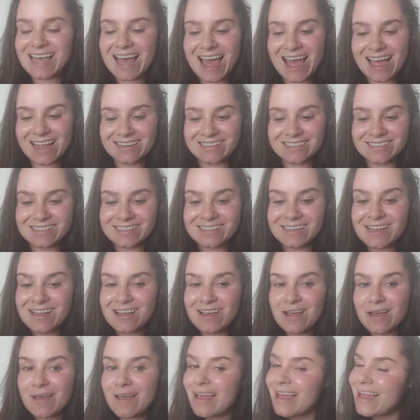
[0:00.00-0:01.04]
and
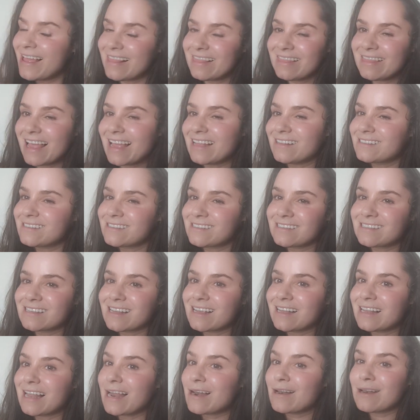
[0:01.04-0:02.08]
let's
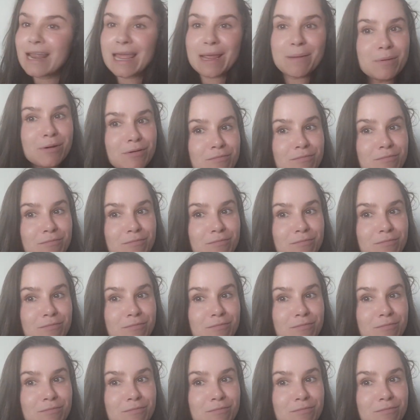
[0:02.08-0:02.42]
let labor